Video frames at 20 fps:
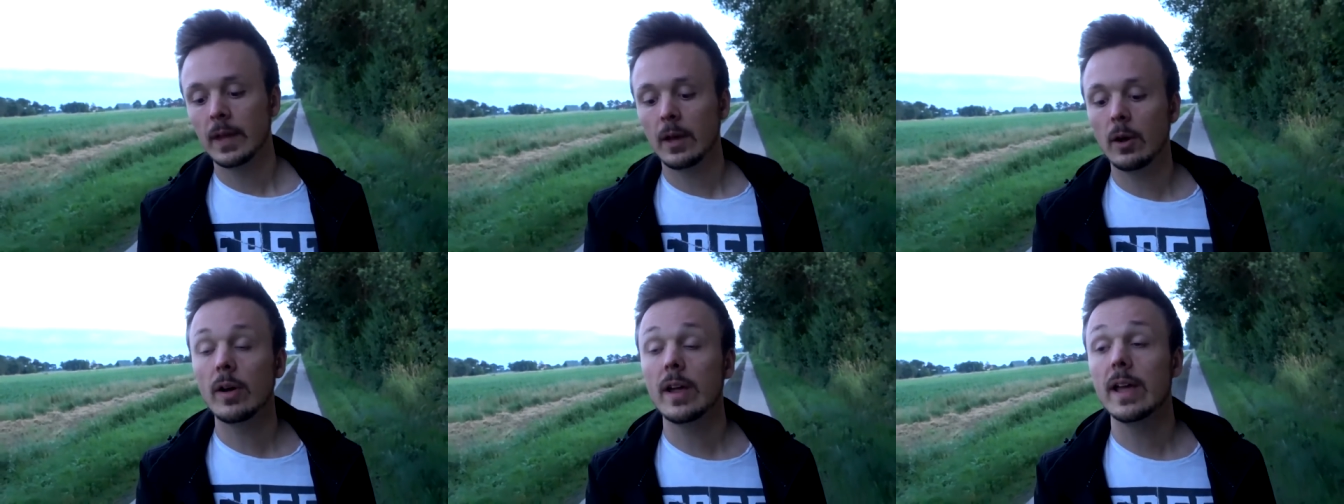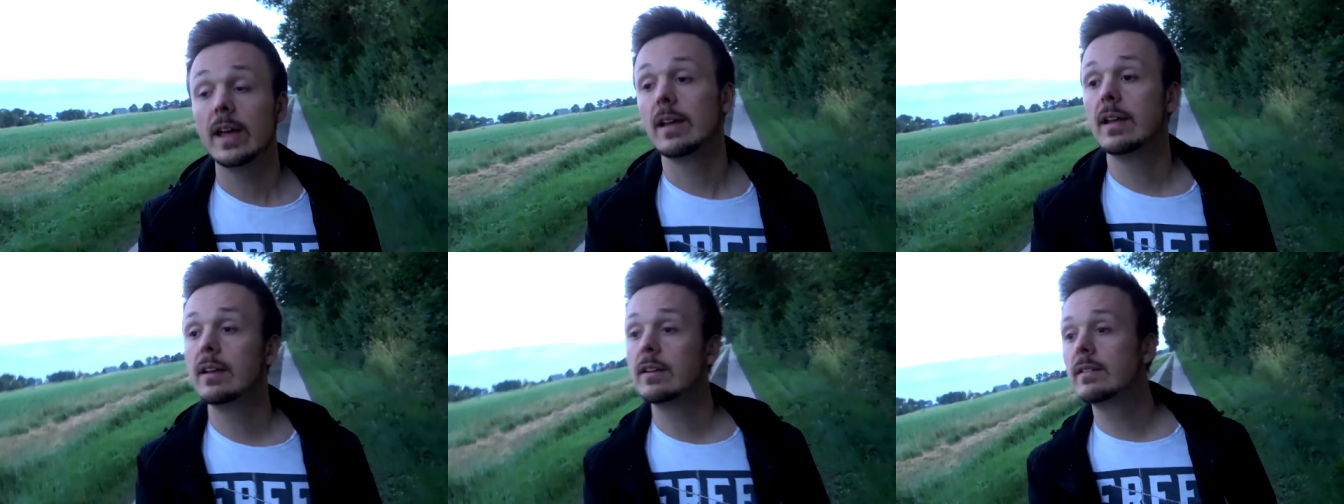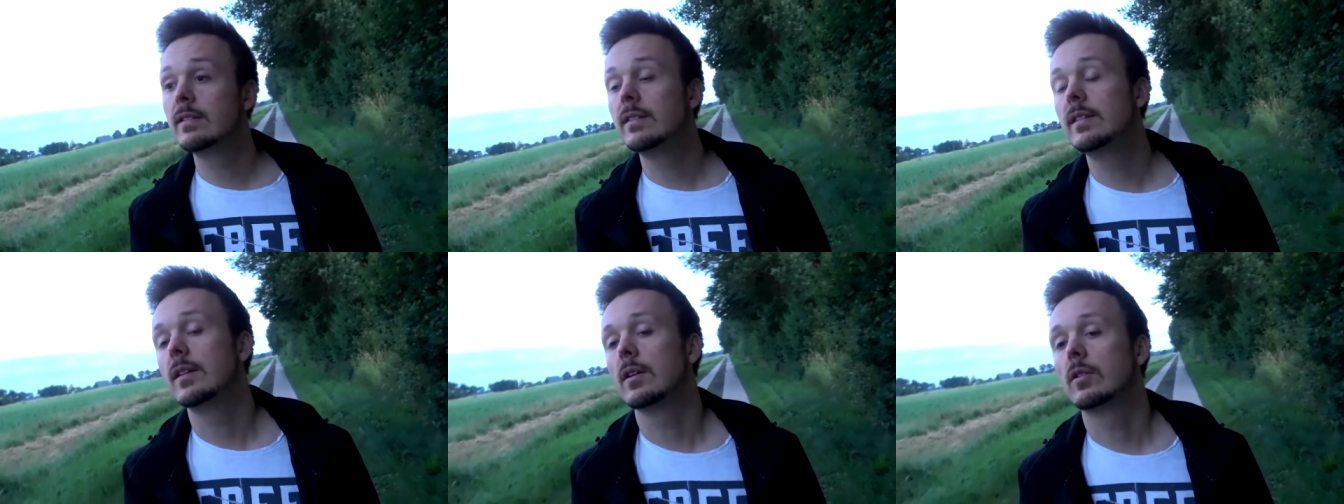Oh yeah, and
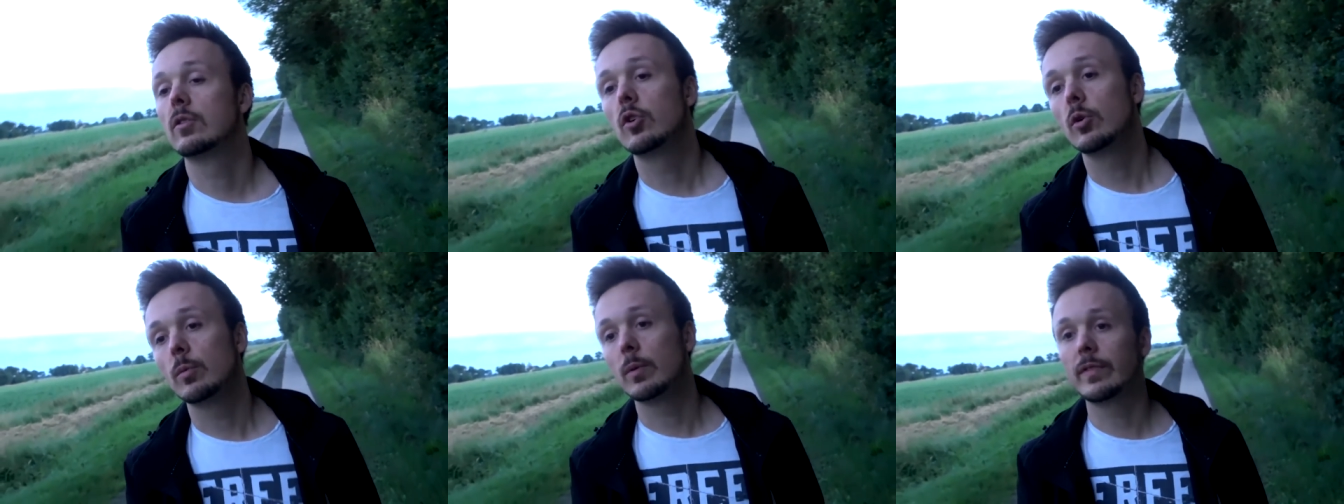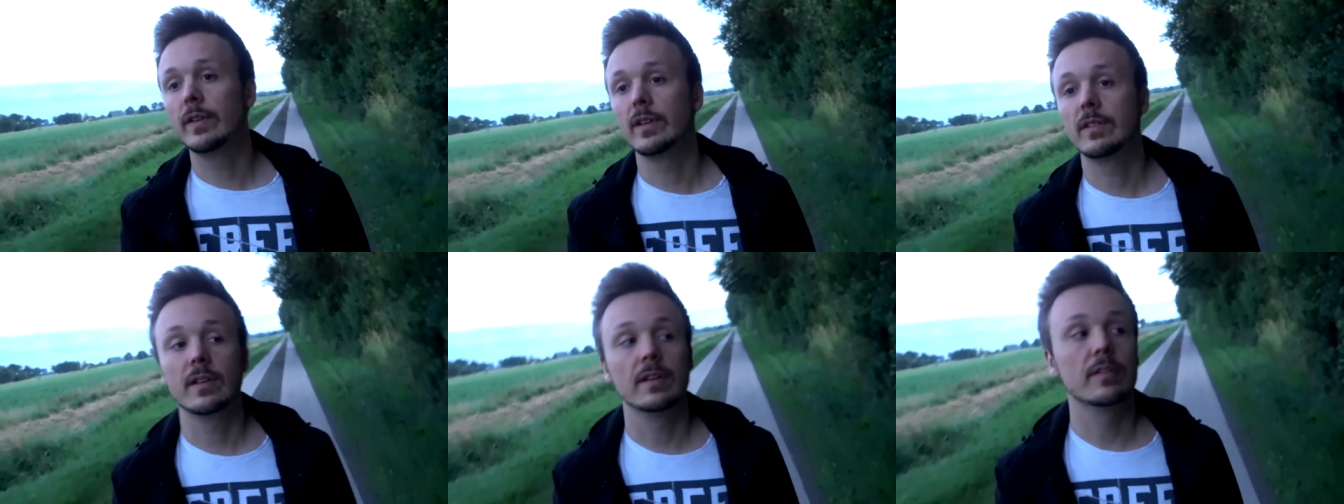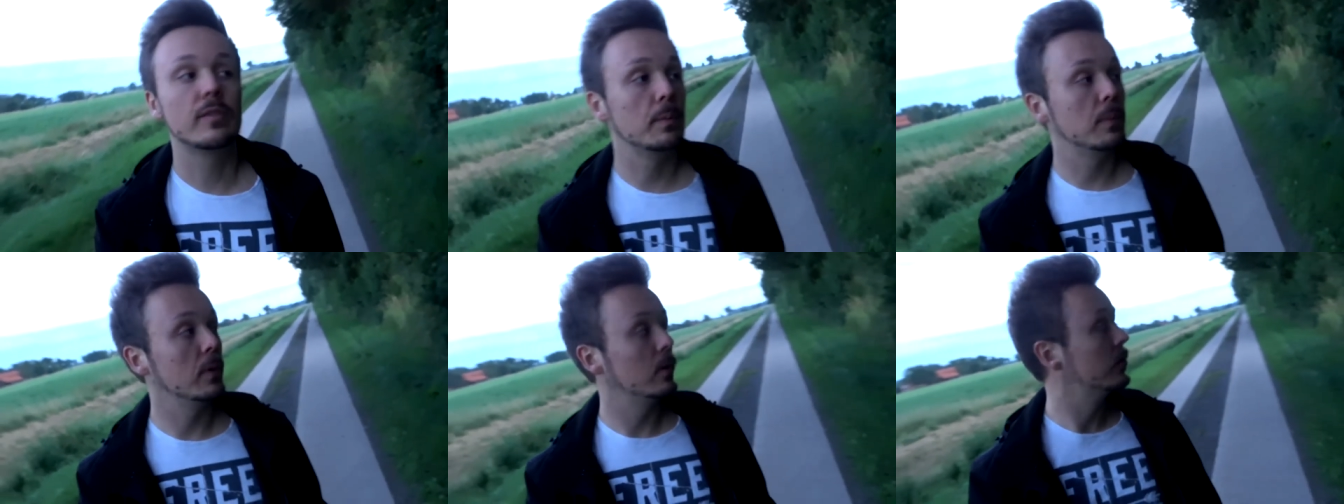the Oktoberfest, I
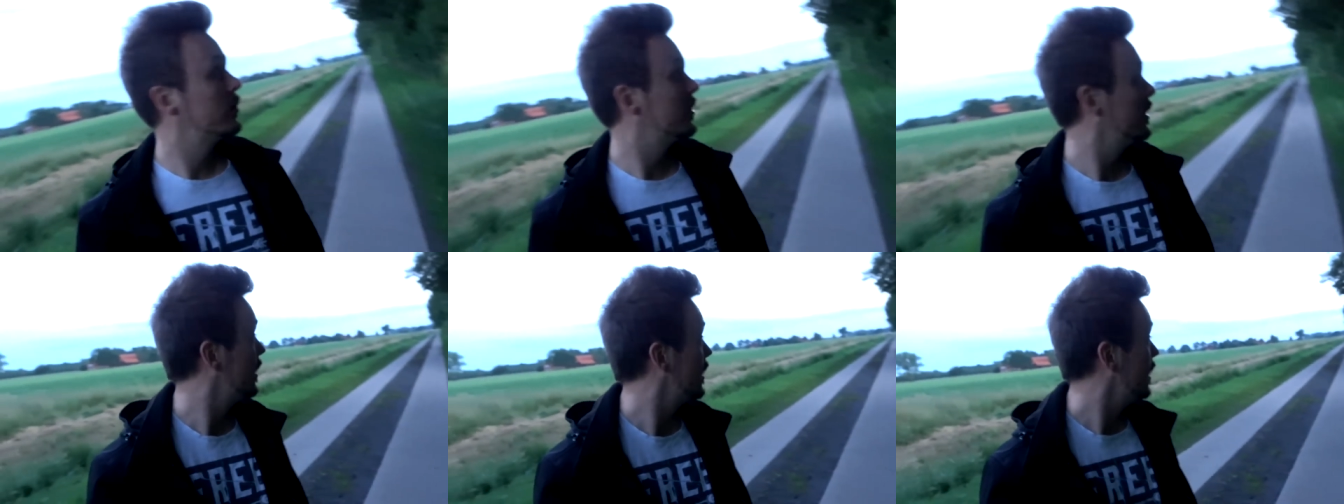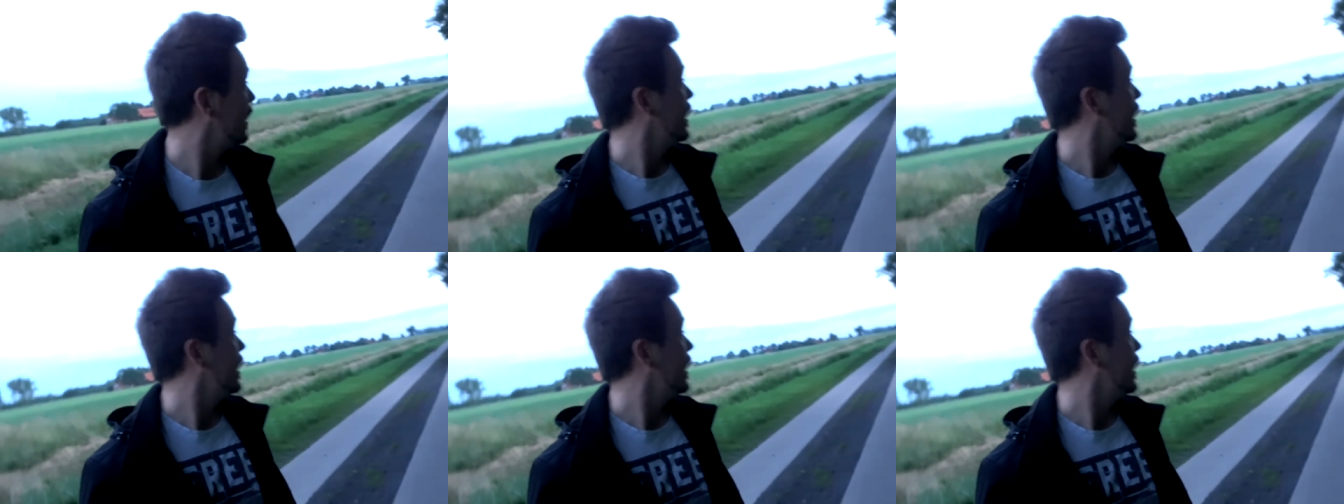suppose.